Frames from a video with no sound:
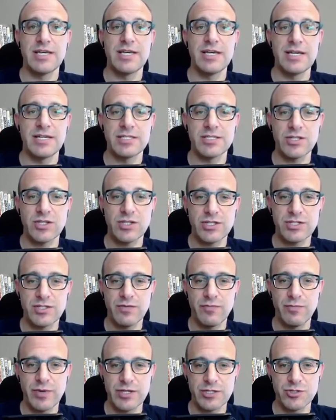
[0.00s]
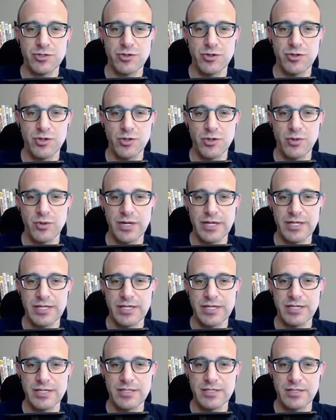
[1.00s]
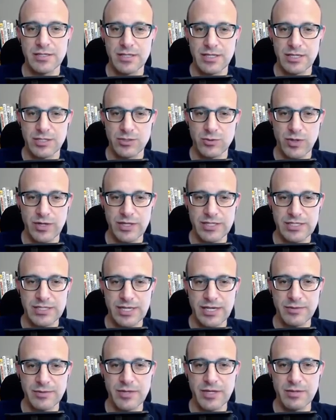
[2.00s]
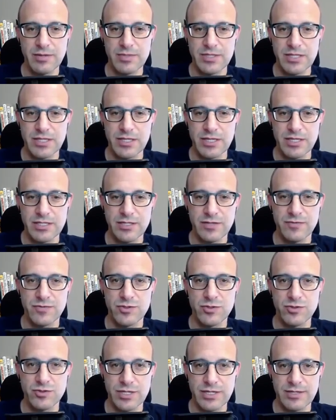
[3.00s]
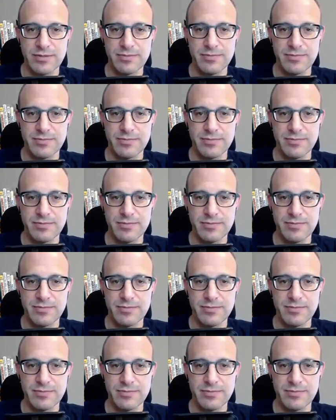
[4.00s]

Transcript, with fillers: It's a list of picture UUIDs. That's why this type name is list of string.